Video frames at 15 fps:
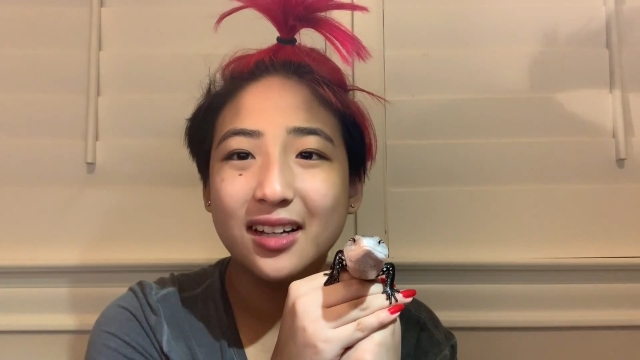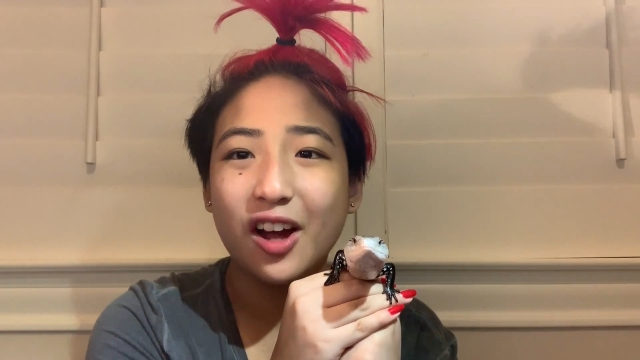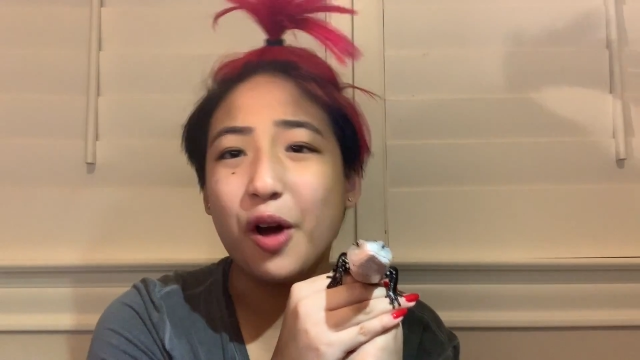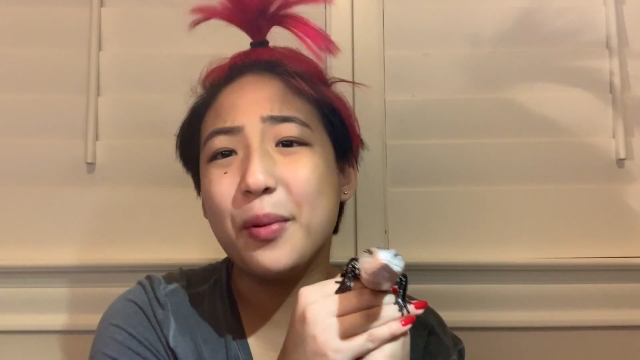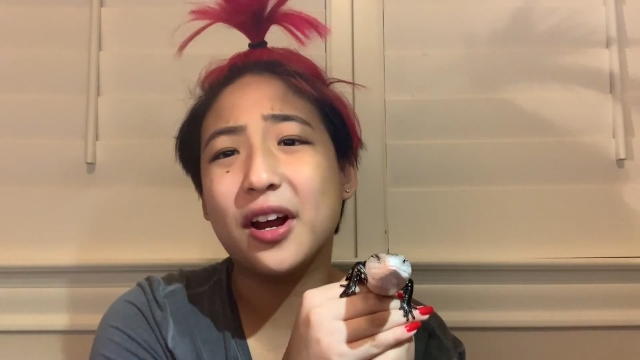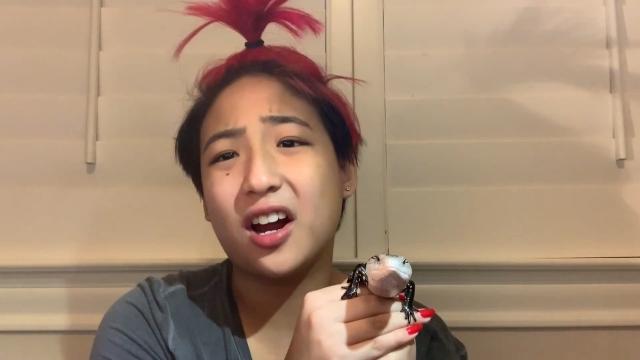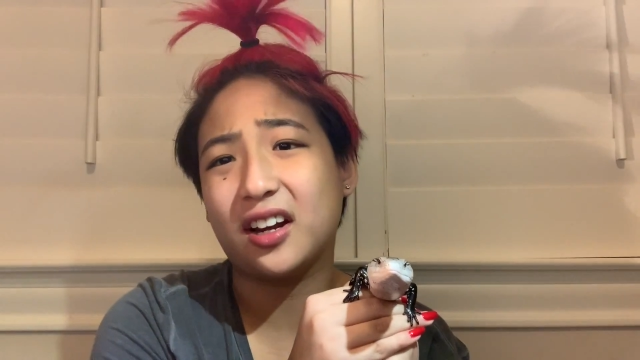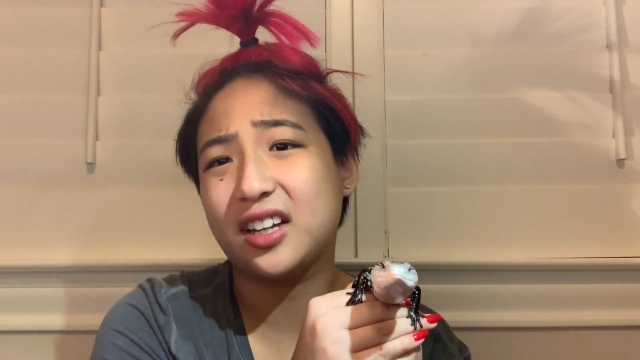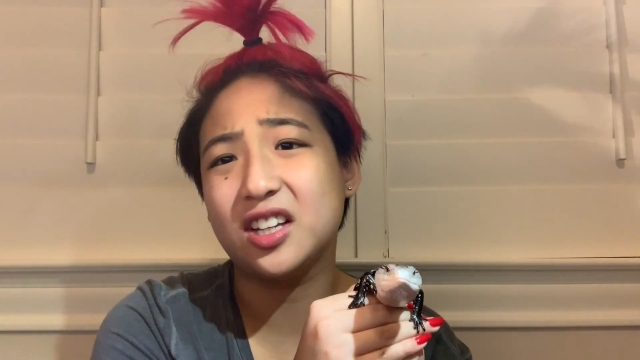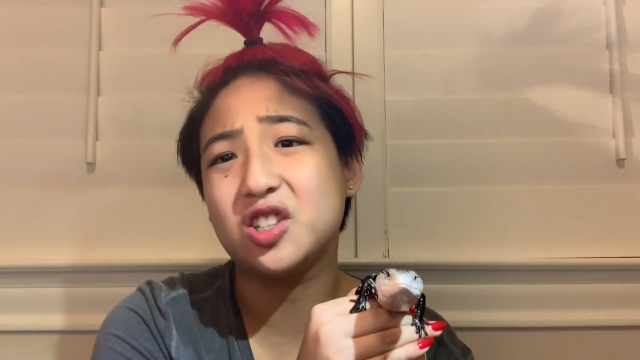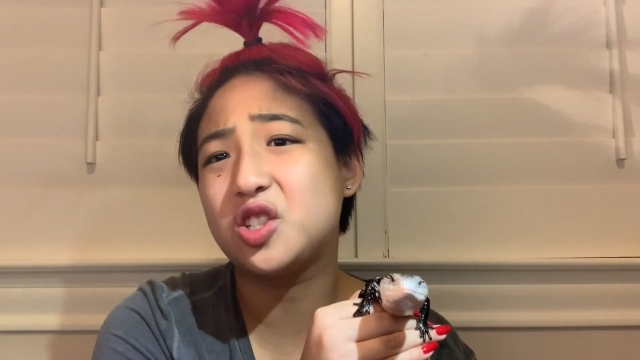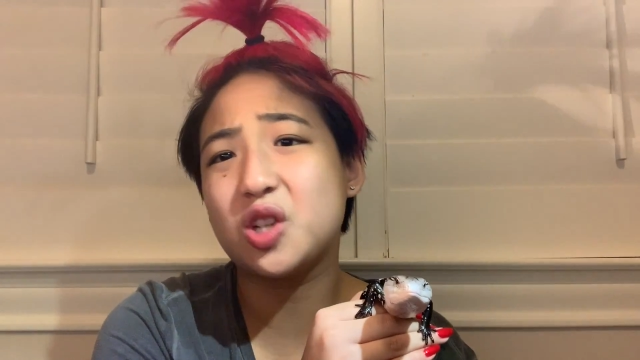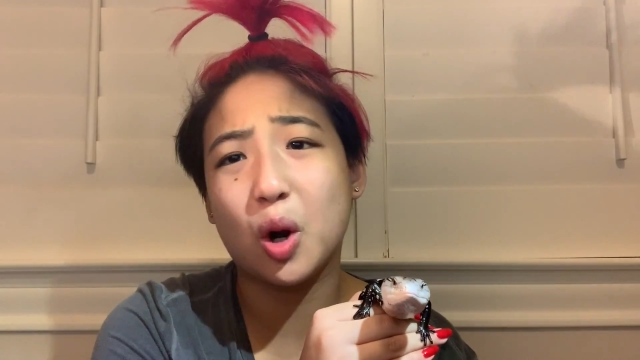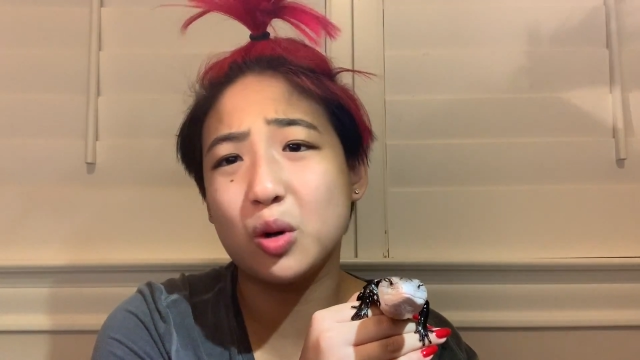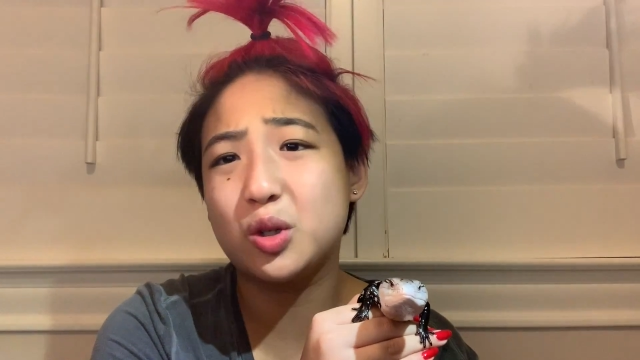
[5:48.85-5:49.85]
Oh my god, kids,
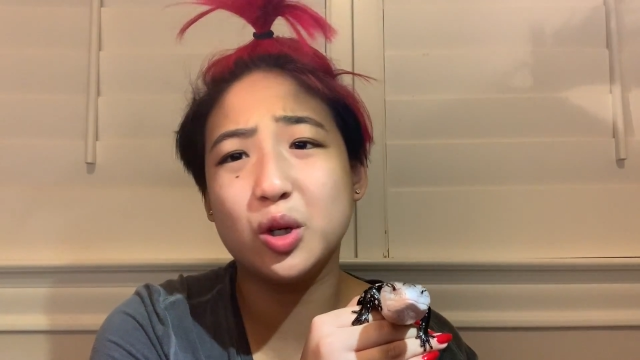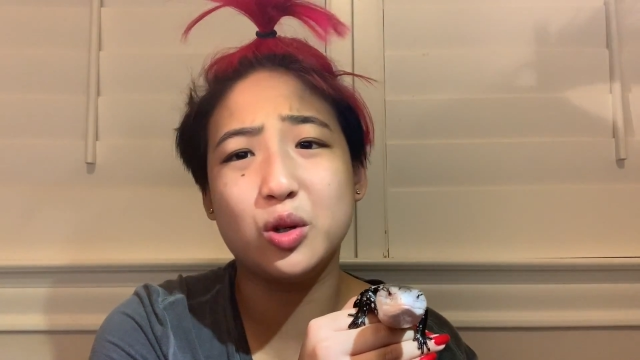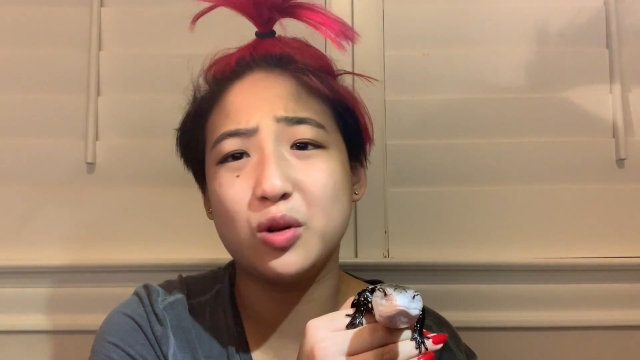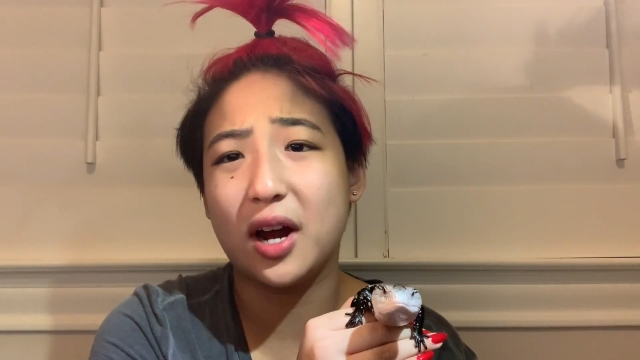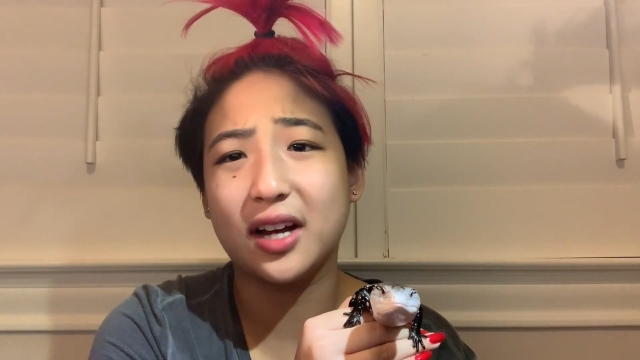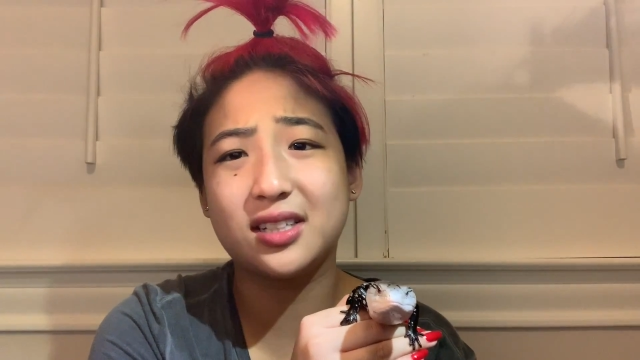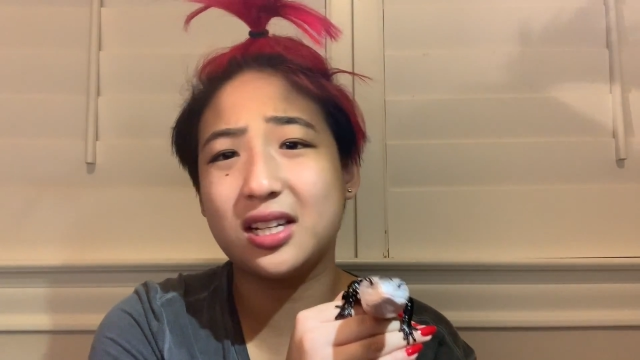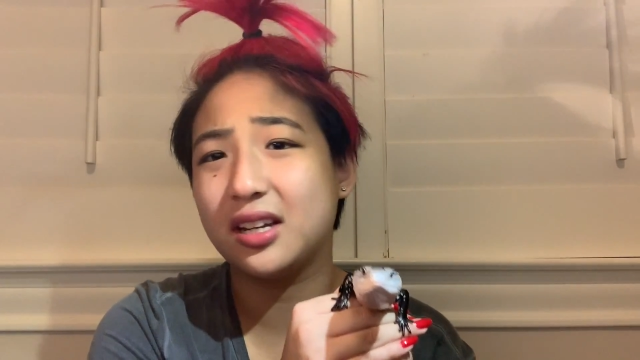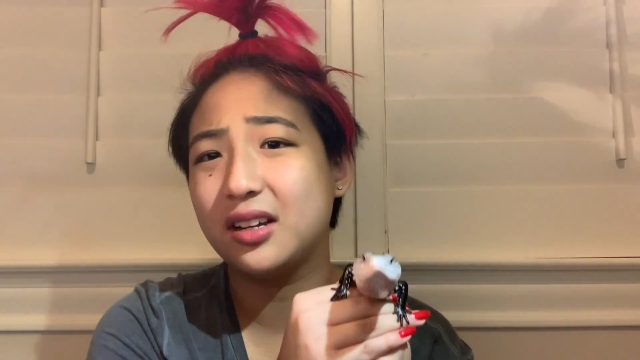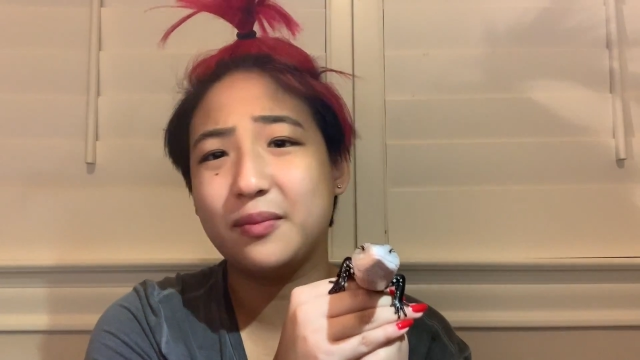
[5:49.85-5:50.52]
don't do drugs.